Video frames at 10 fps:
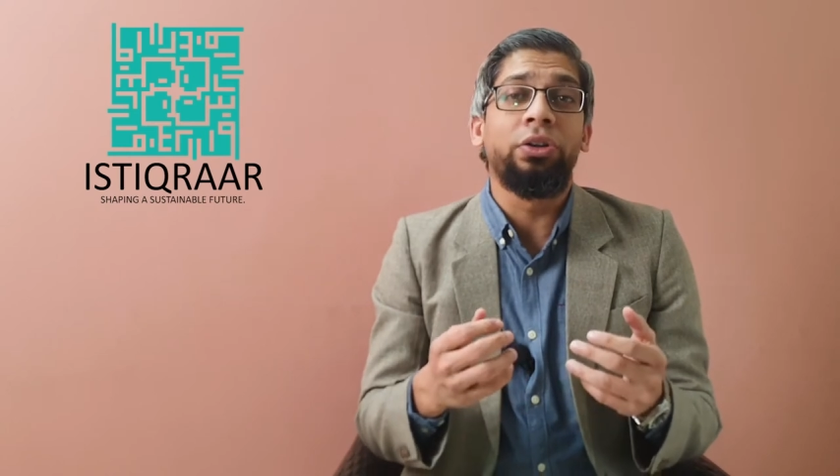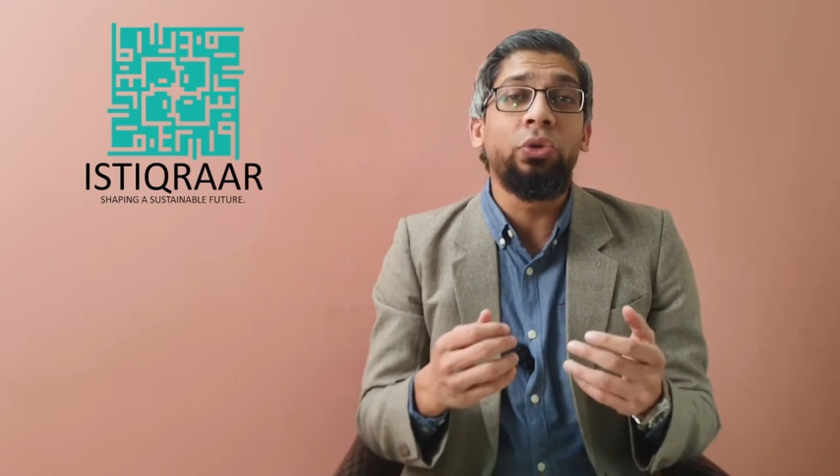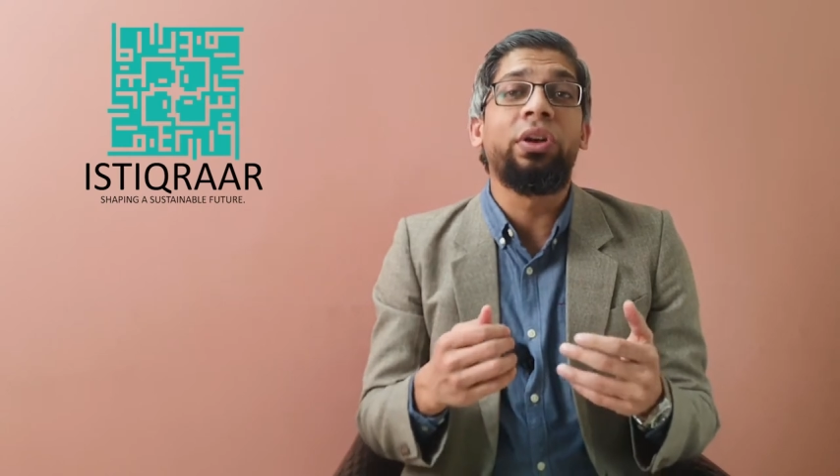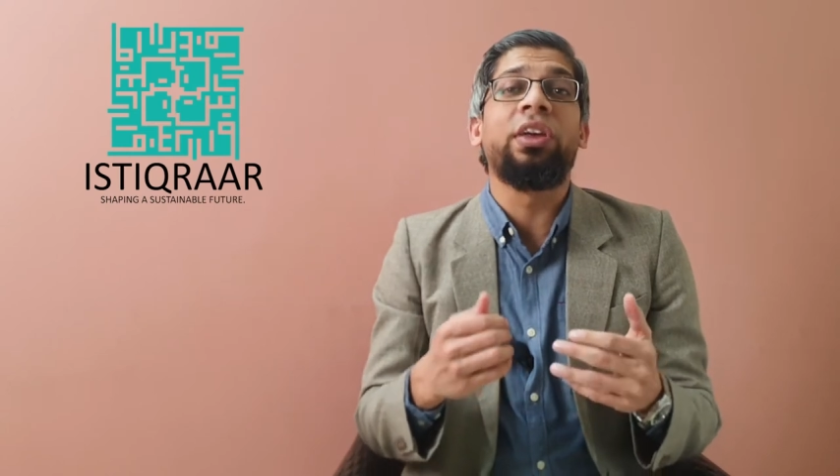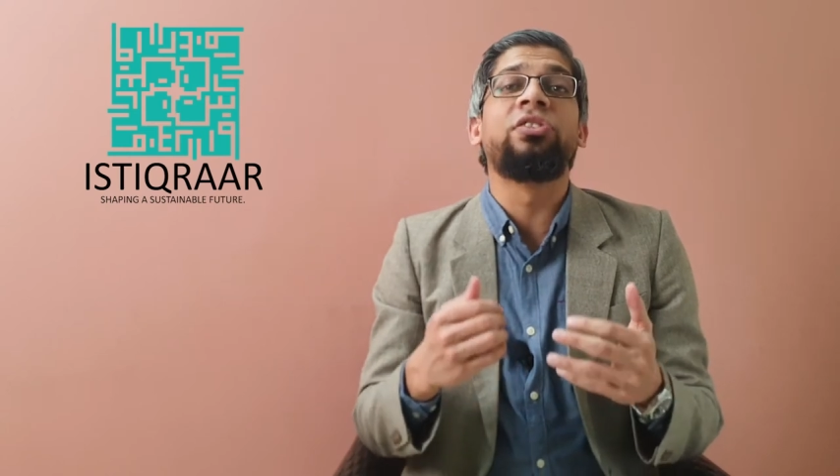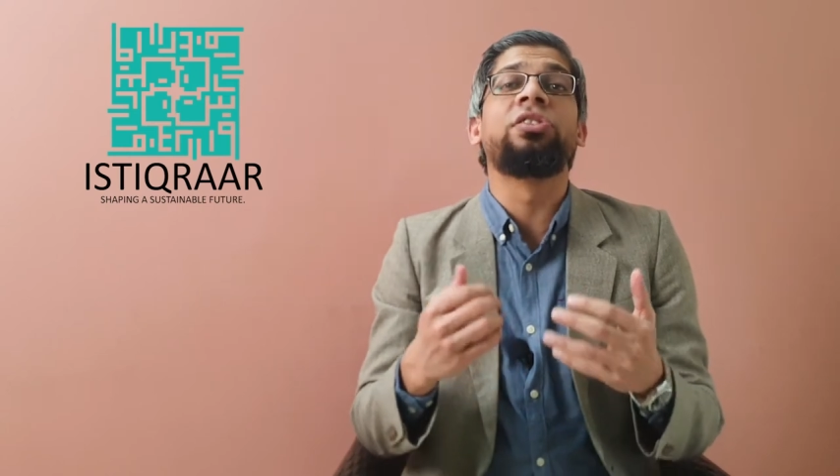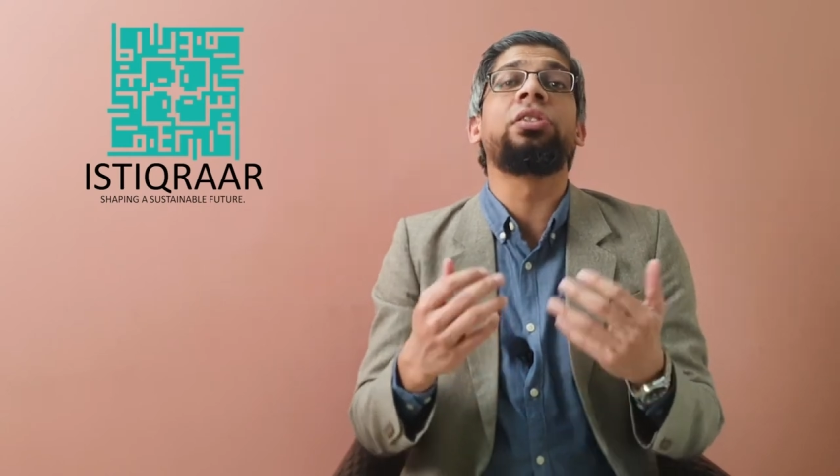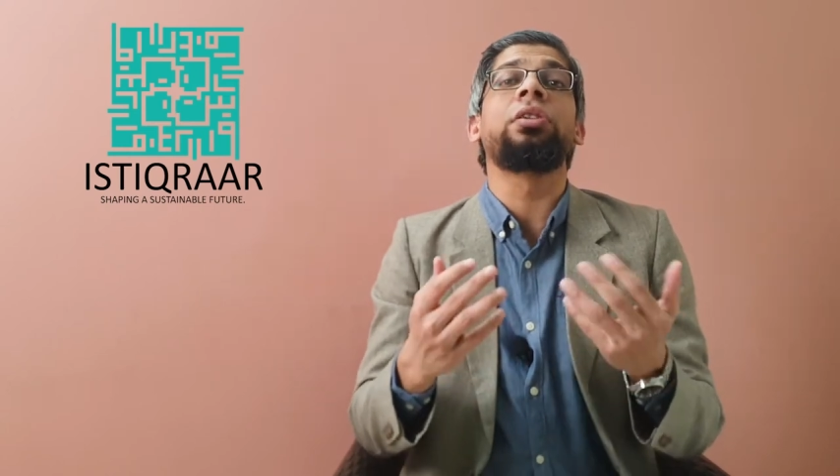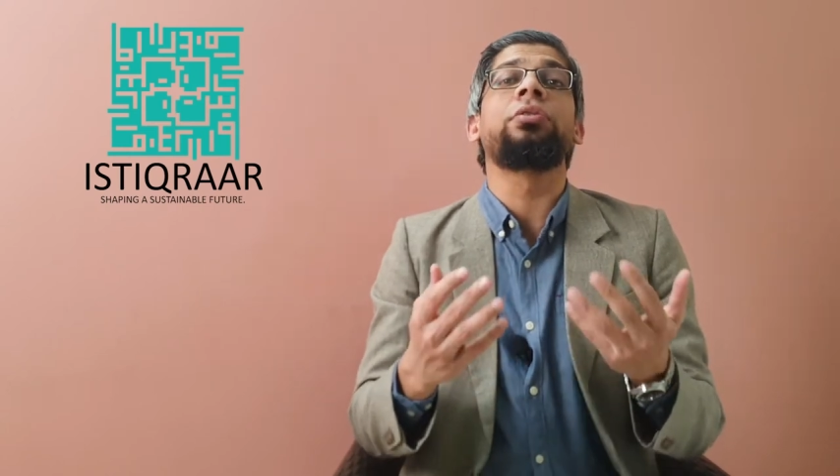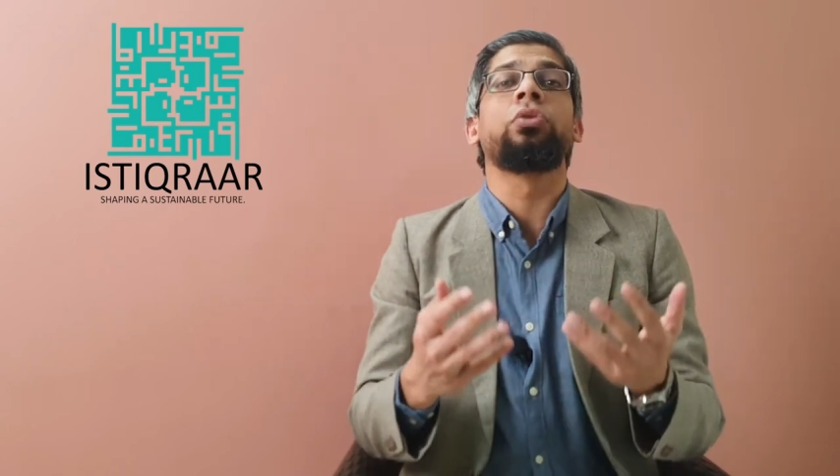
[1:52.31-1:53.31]
you
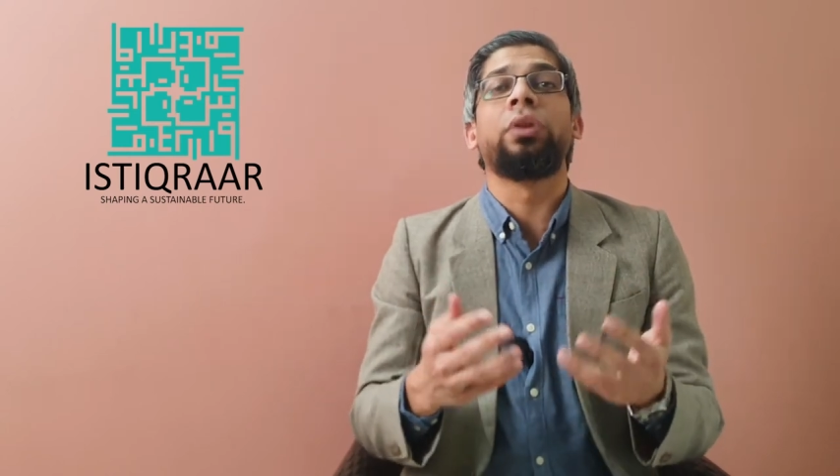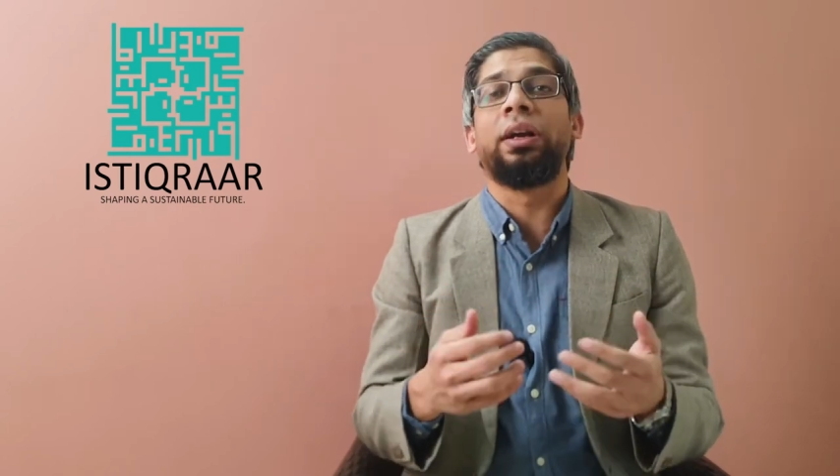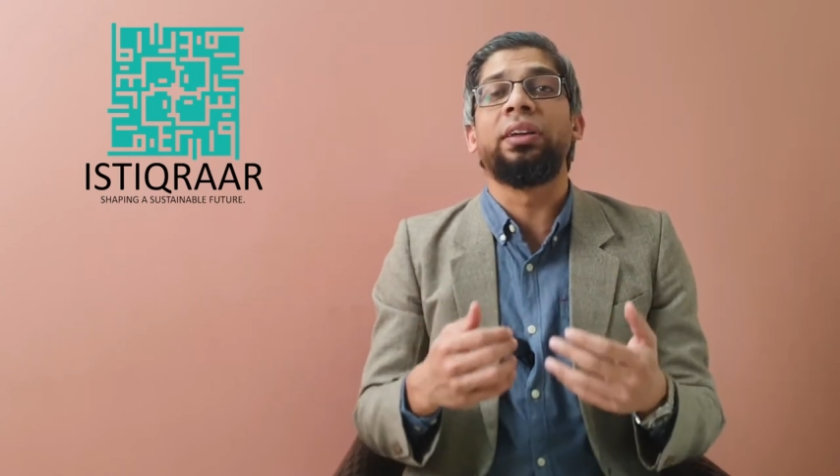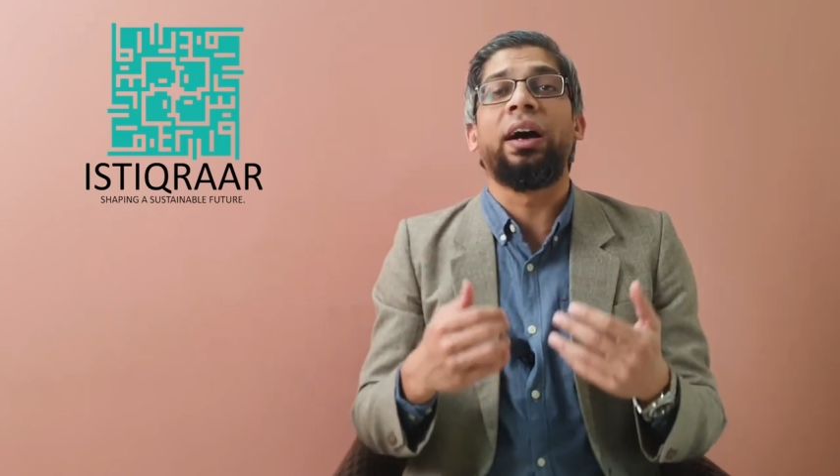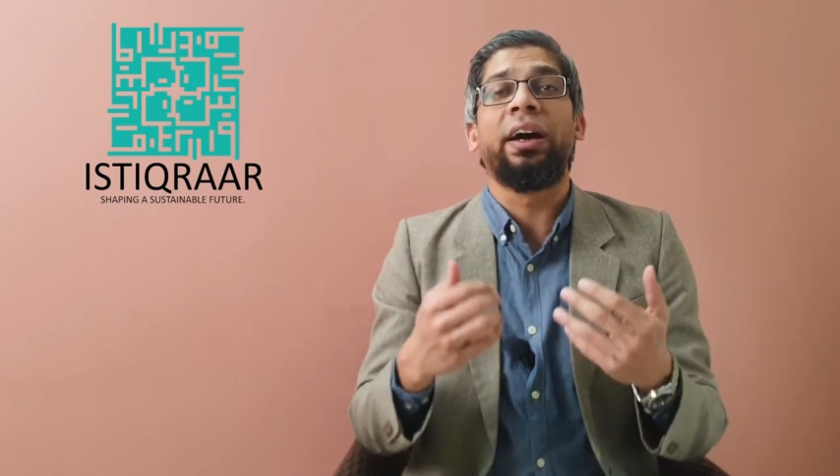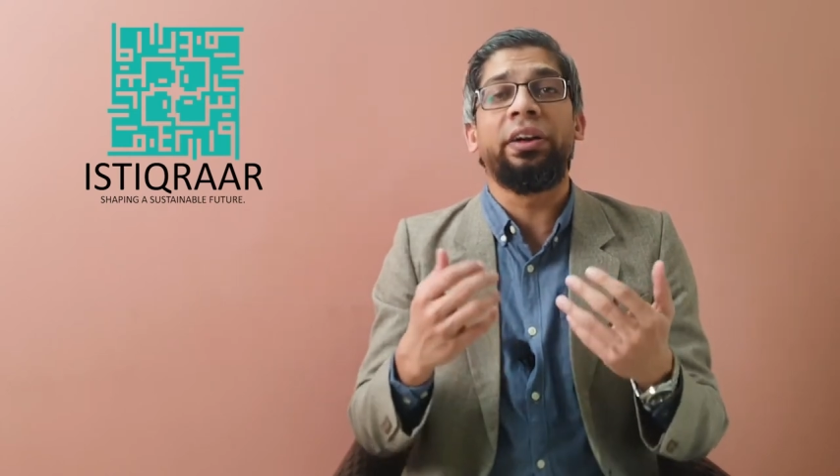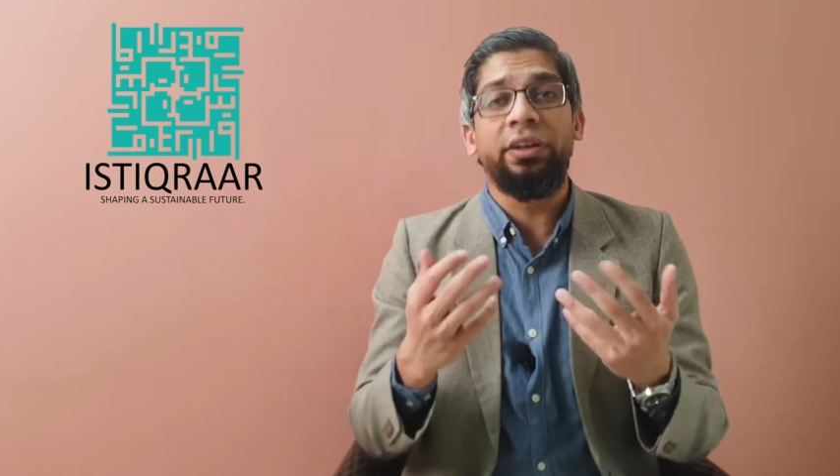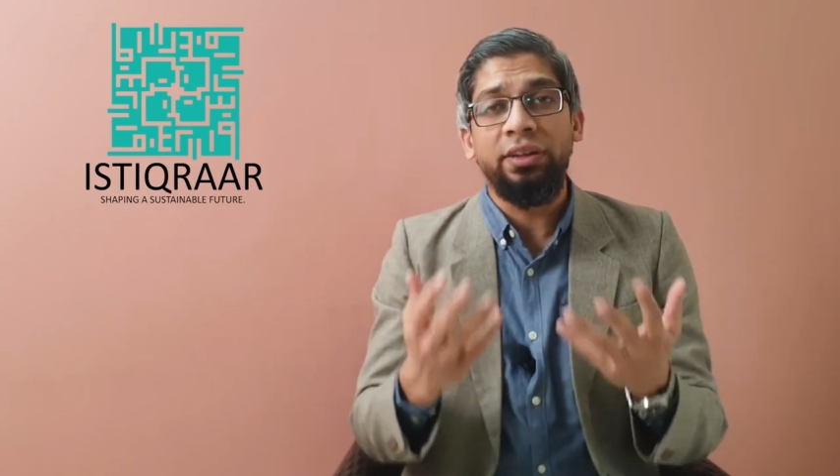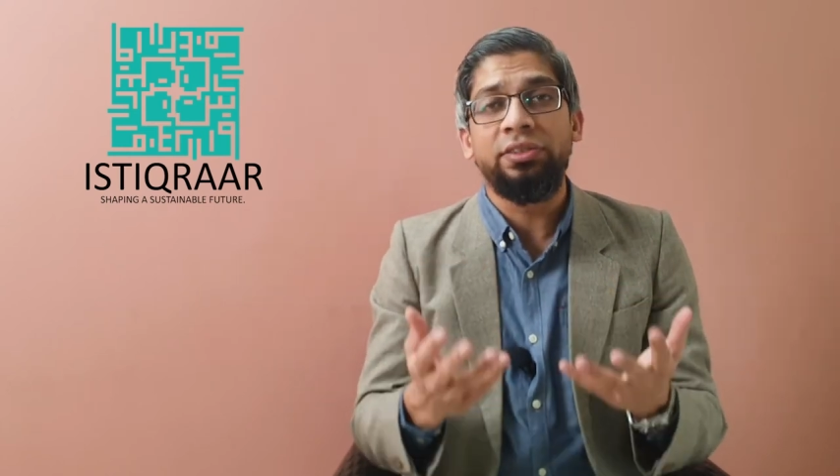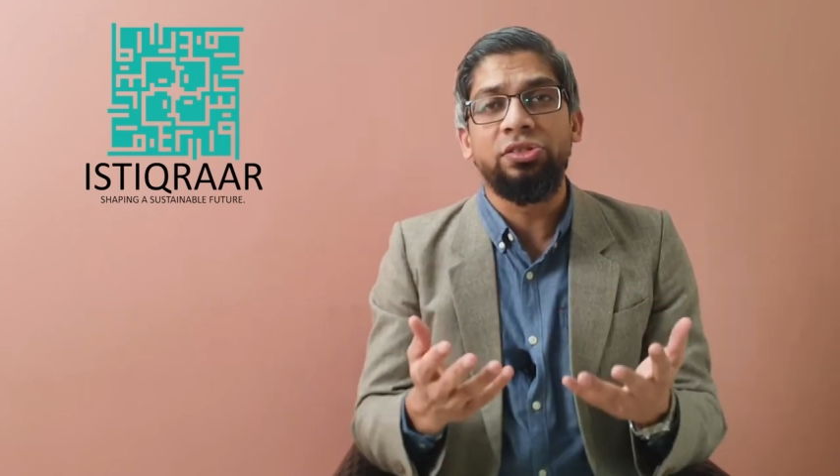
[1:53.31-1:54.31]
deserve to get the higher
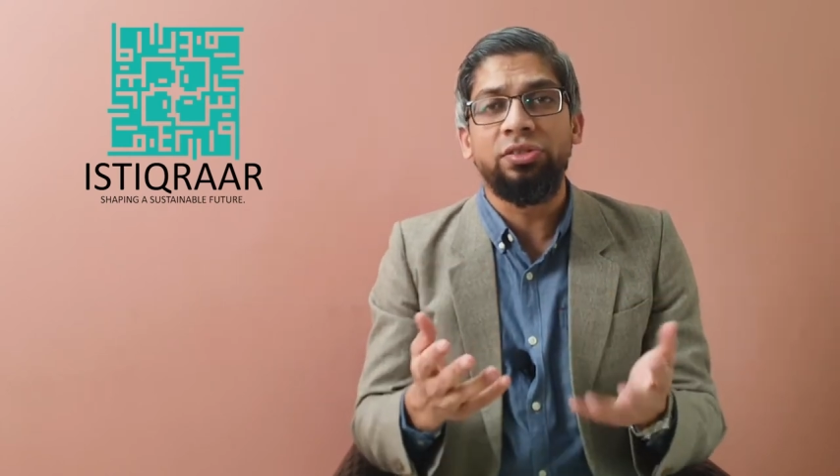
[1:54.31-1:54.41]
returns.